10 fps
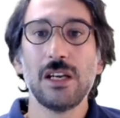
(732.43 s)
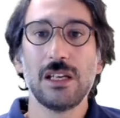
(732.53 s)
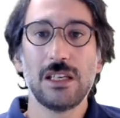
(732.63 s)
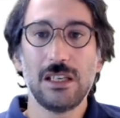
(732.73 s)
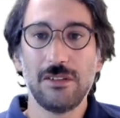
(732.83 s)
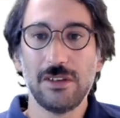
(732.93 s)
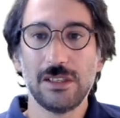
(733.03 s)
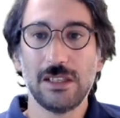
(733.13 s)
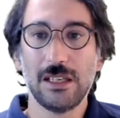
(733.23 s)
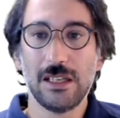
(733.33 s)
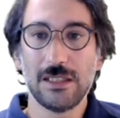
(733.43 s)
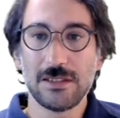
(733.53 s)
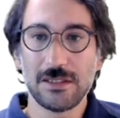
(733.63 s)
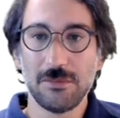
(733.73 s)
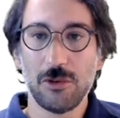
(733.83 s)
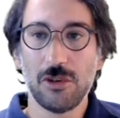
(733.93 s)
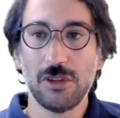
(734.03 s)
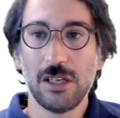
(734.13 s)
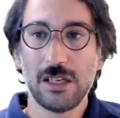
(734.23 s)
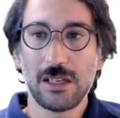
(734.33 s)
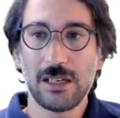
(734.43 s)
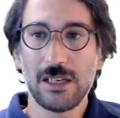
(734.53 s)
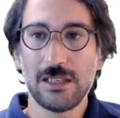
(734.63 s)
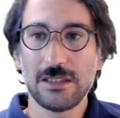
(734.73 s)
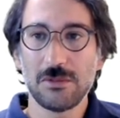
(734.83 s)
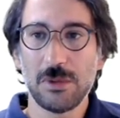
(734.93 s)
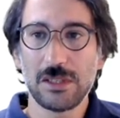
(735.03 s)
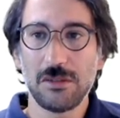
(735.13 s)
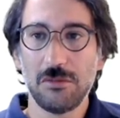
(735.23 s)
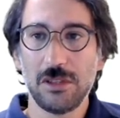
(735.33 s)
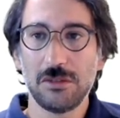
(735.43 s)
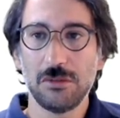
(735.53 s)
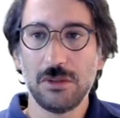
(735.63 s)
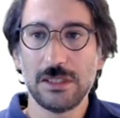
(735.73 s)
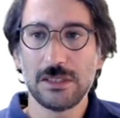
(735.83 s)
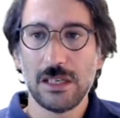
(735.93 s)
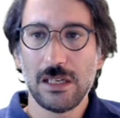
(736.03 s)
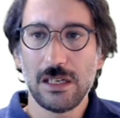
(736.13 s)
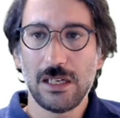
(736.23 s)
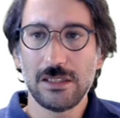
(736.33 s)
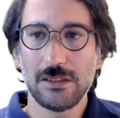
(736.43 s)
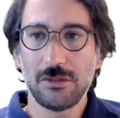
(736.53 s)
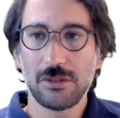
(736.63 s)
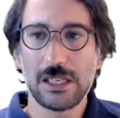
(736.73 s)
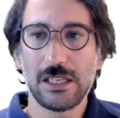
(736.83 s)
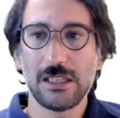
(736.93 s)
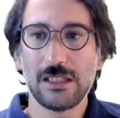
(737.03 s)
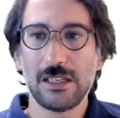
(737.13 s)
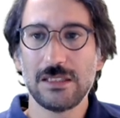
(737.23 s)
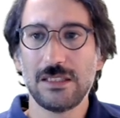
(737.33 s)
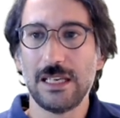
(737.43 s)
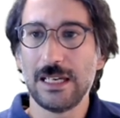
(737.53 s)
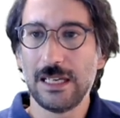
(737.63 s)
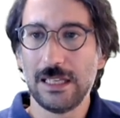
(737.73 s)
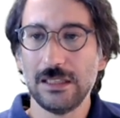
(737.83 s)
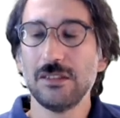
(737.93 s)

even small currents, what you need to do is either you can increase the L,